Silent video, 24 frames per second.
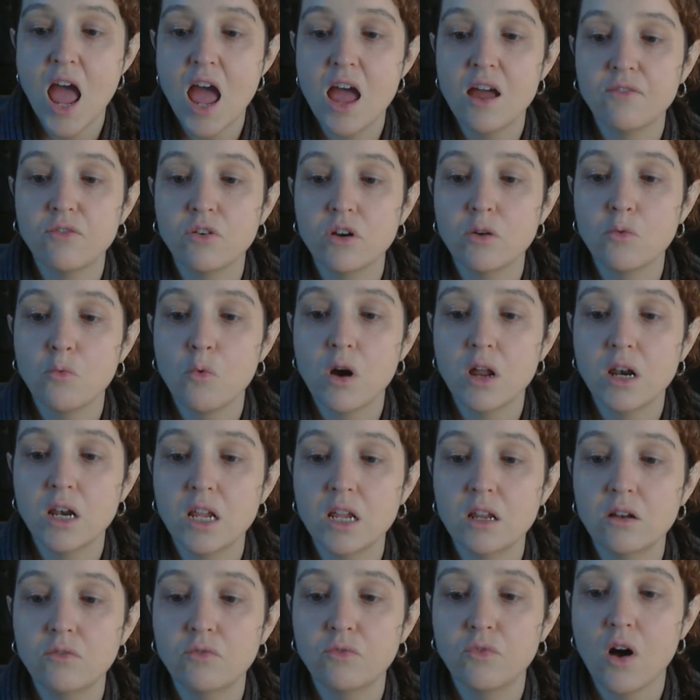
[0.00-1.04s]
everyone
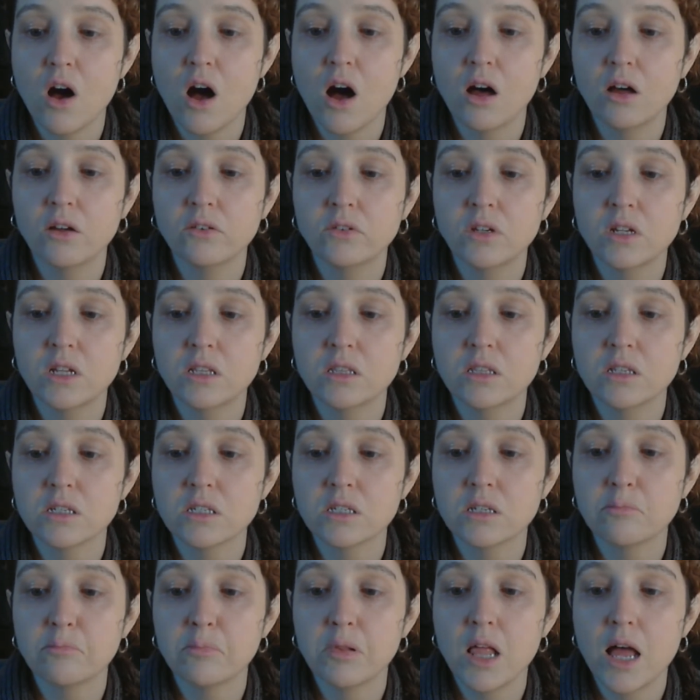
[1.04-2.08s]
involved in the
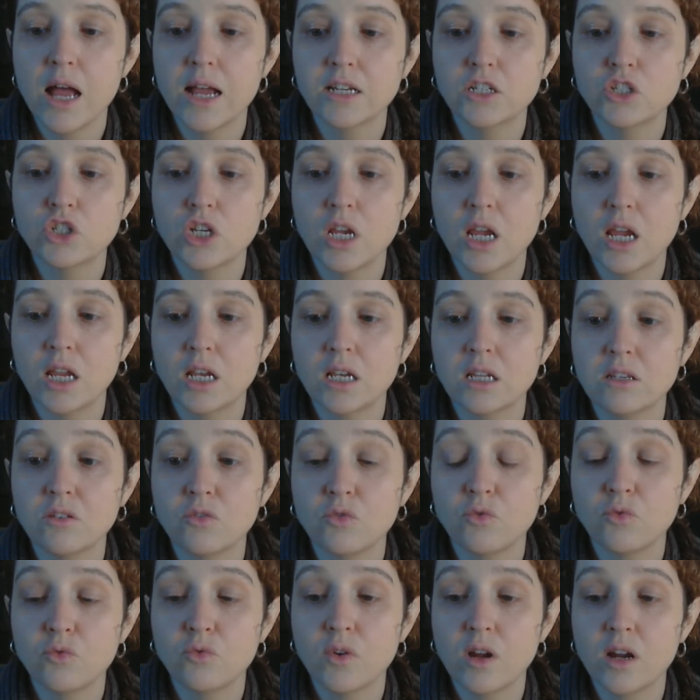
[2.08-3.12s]
supply chain
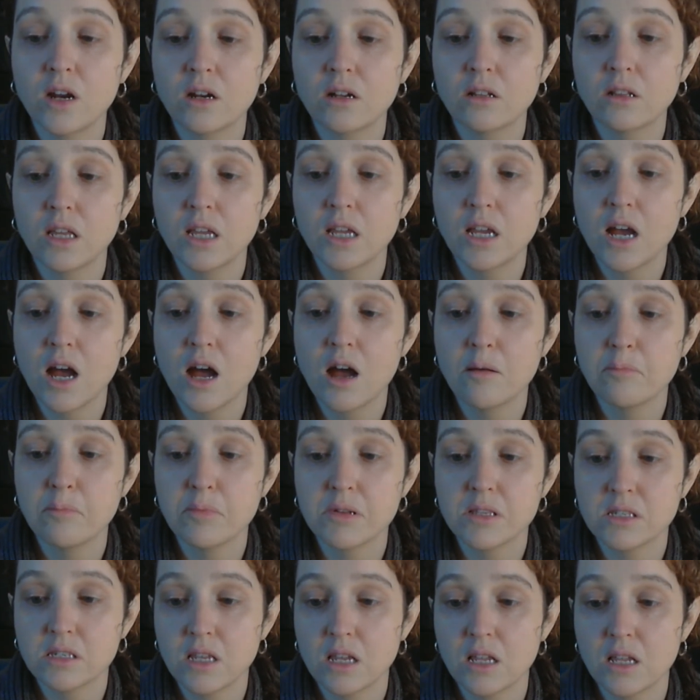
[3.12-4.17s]
is fairly
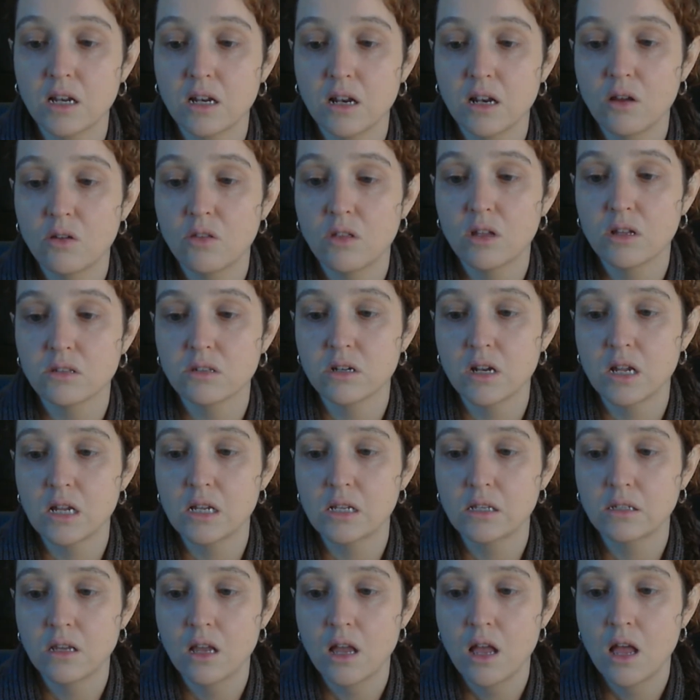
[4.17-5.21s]
compensated. Oh, that's
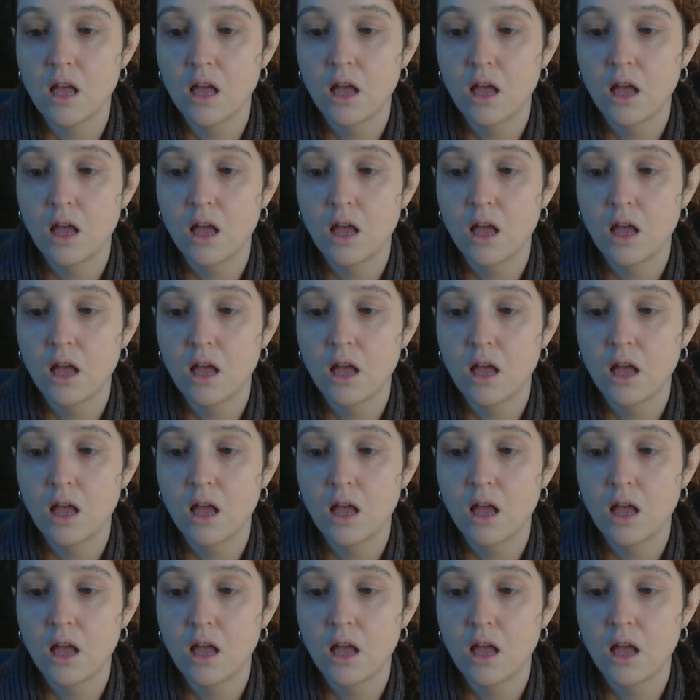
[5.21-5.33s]
nice.